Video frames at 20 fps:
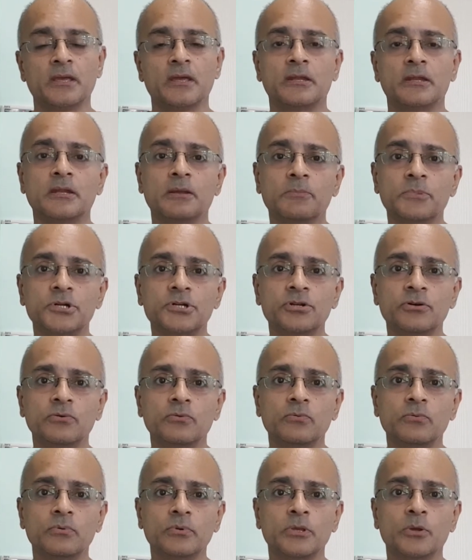Number 2,
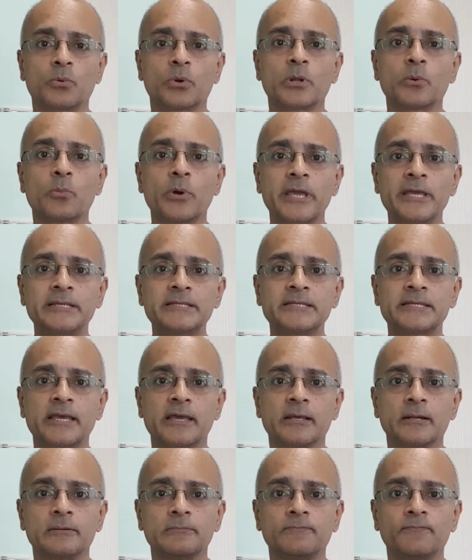you want a weighing scale.